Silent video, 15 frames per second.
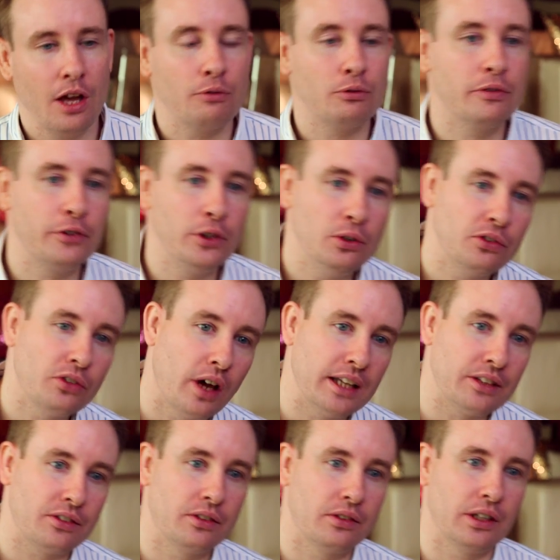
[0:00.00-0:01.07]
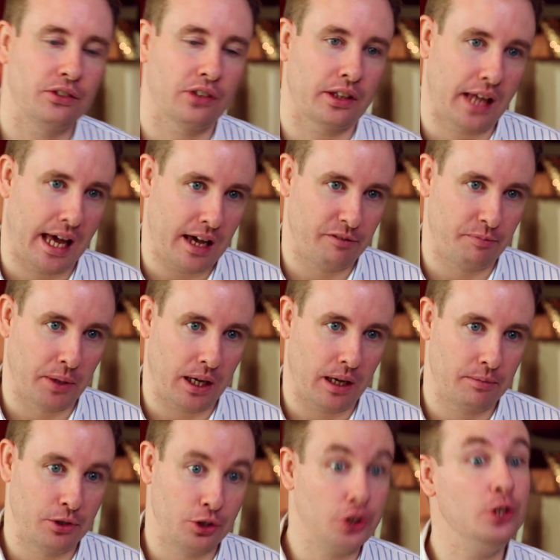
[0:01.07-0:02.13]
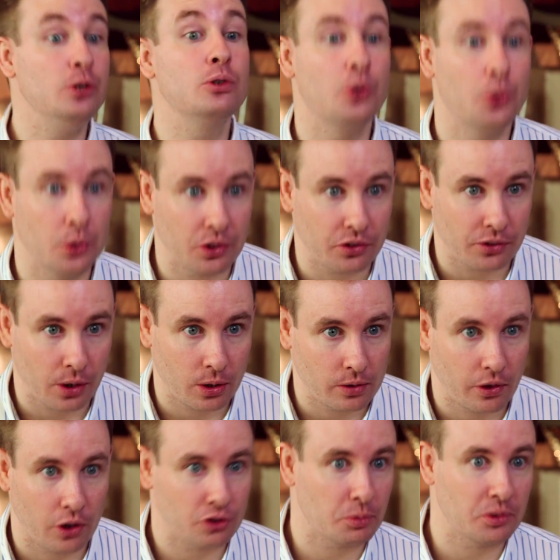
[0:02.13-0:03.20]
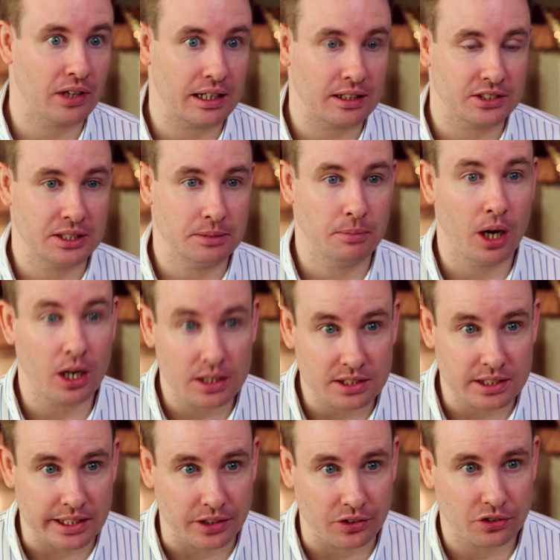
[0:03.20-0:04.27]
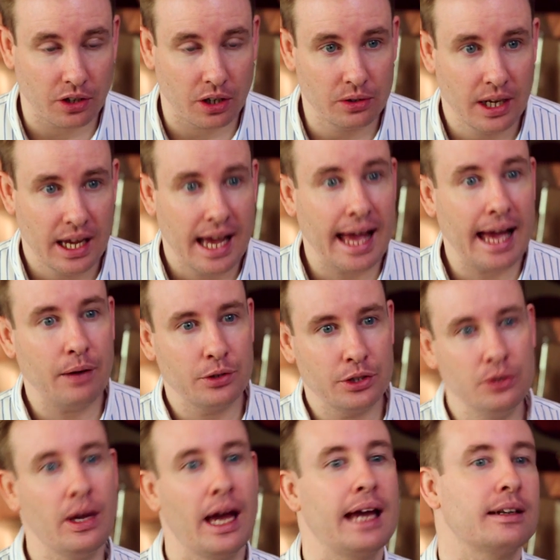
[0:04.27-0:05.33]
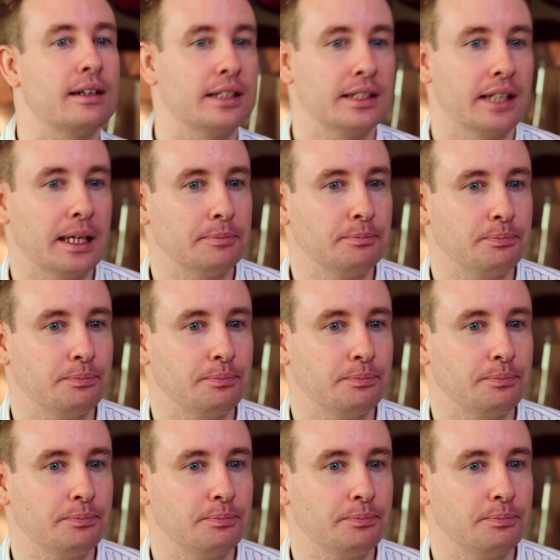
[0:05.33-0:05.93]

Review sites and things like that have become the new cornerstone of hospitality marketing. So how are you handling that?